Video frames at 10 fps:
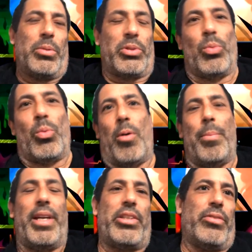It was a
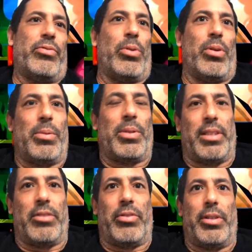wall, makeshift wall. It
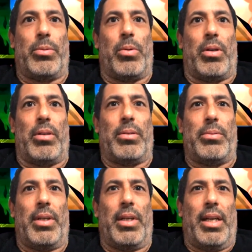wasn't a real wall.
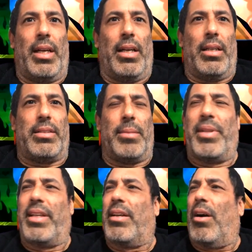
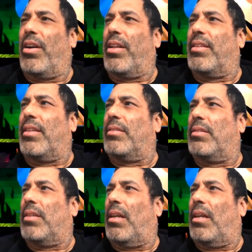Something Gardens.